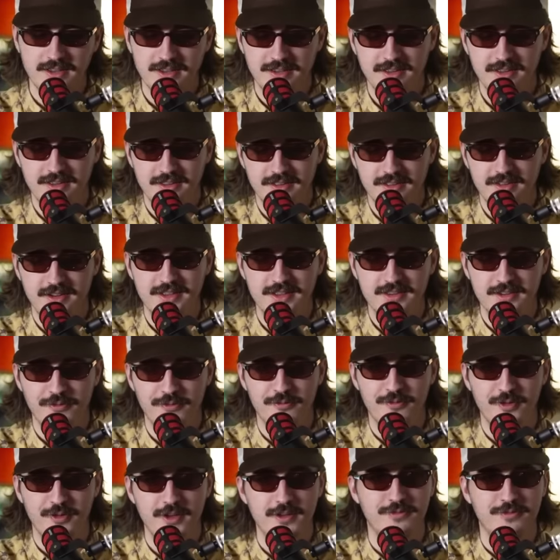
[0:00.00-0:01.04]
I get
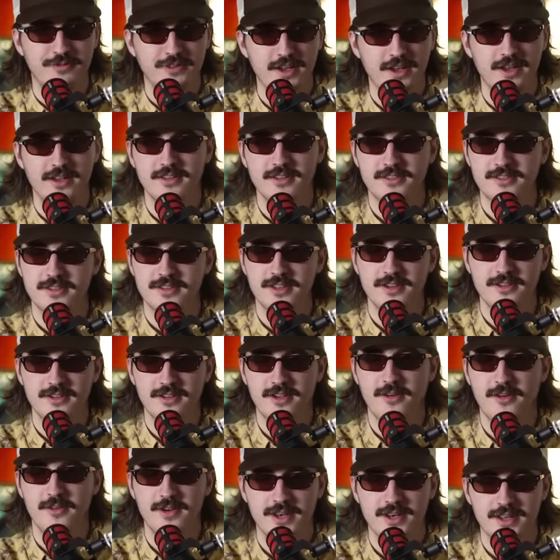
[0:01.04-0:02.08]
free flights. I don't
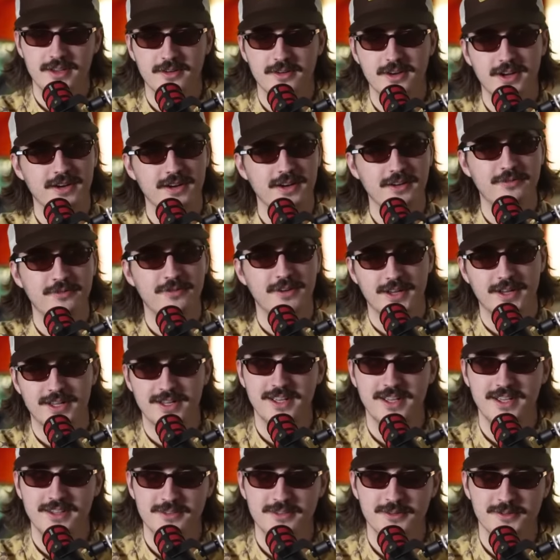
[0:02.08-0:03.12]
go anywhere. I fucking
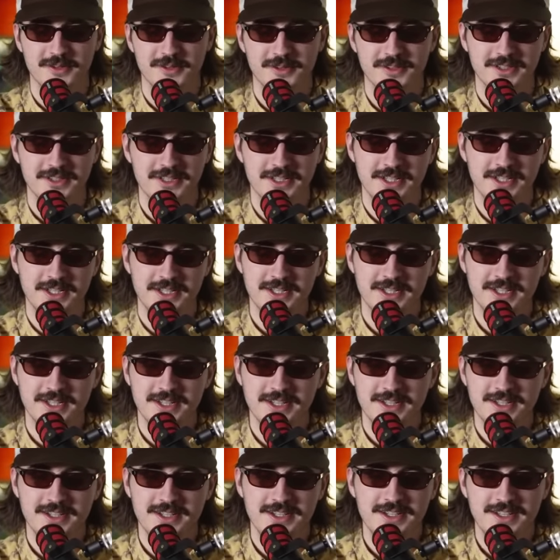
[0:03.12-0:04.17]
hate the world.
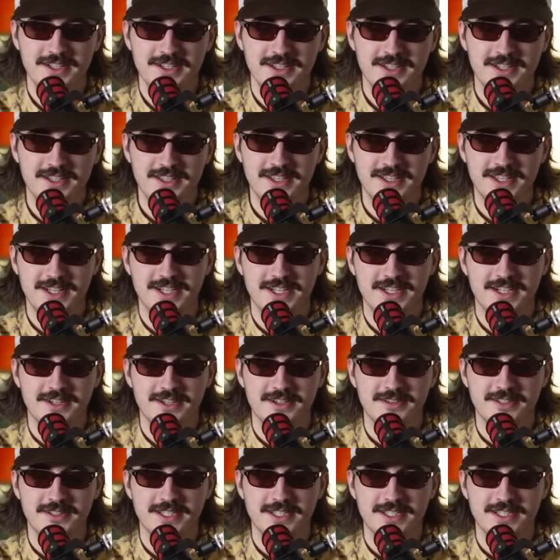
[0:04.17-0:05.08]
Yeah.